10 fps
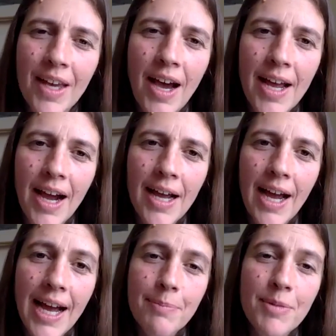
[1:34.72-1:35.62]

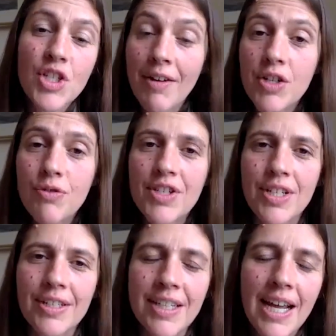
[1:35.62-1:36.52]
I'm a
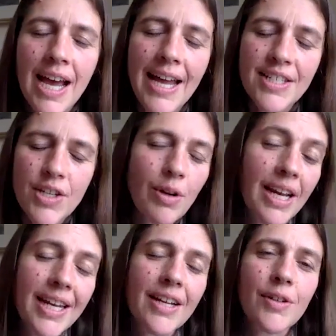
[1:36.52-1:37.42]
geriatrician and so
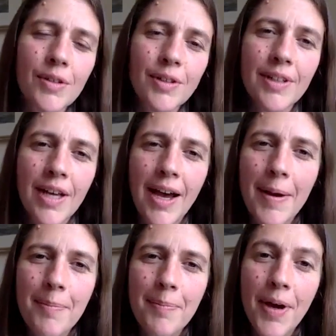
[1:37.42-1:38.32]
clinical
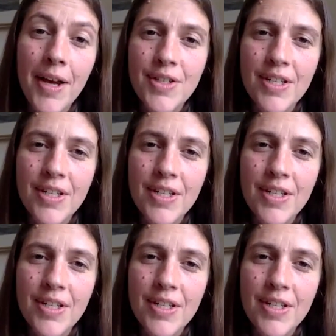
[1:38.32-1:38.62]
person.